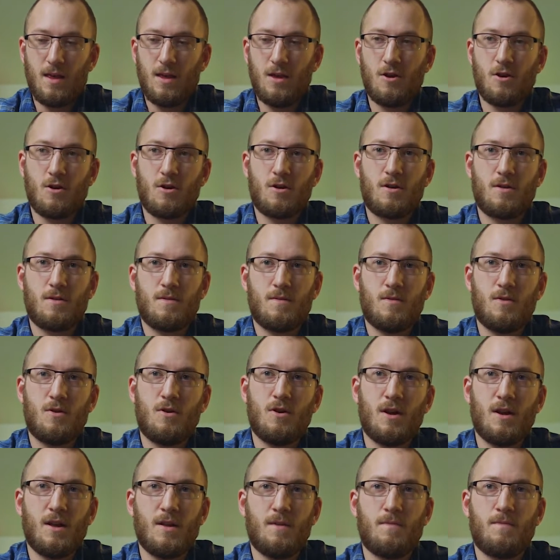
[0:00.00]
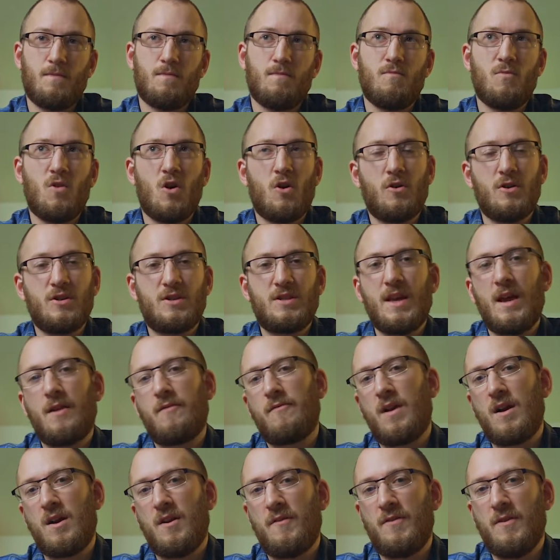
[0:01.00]
You're gonna notice
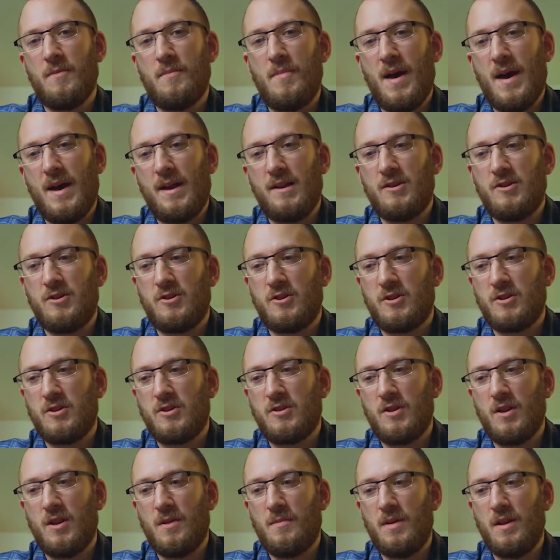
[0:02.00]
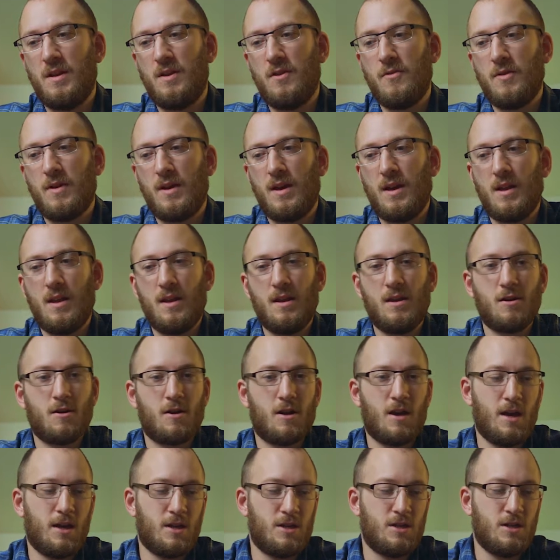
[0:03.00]
that right off the bat is you're just gonna be doing it in
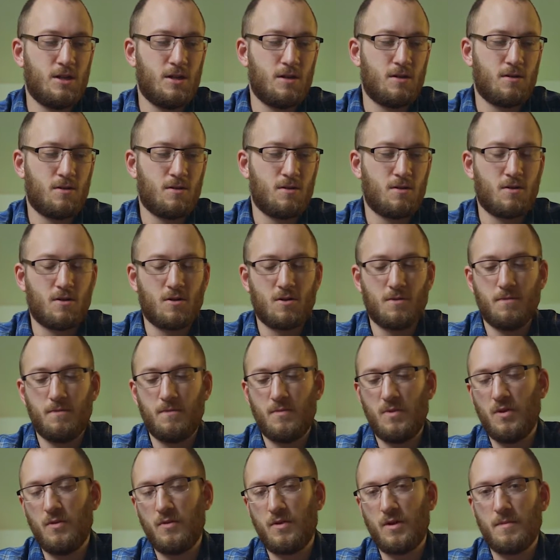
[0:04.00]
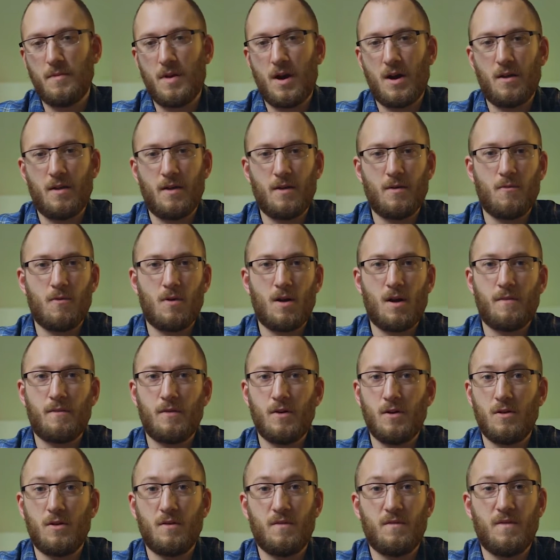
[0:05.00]
your kitchen or doing your modeling
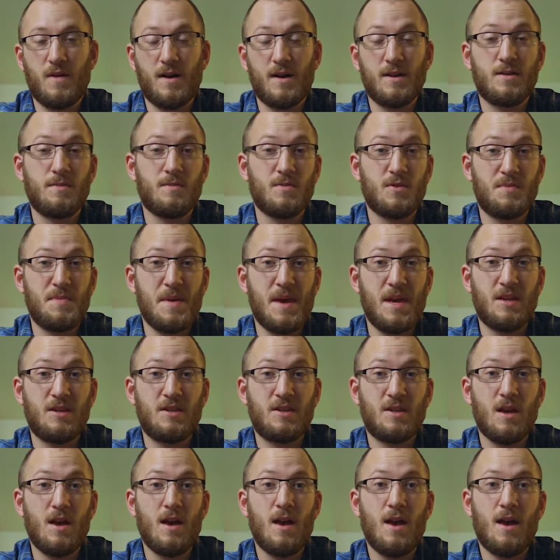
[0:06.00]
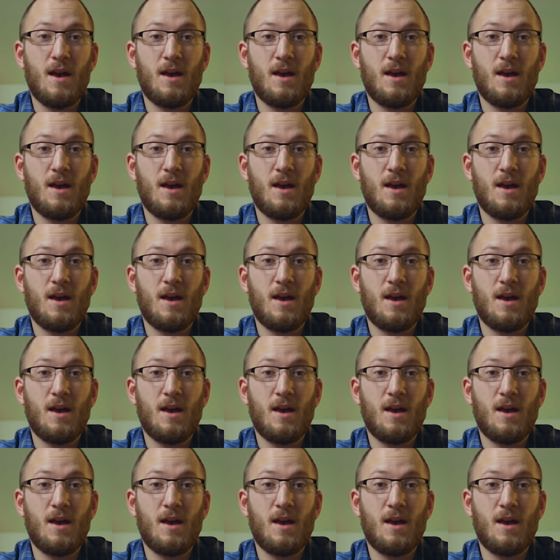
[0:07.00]
wherever you can find some space,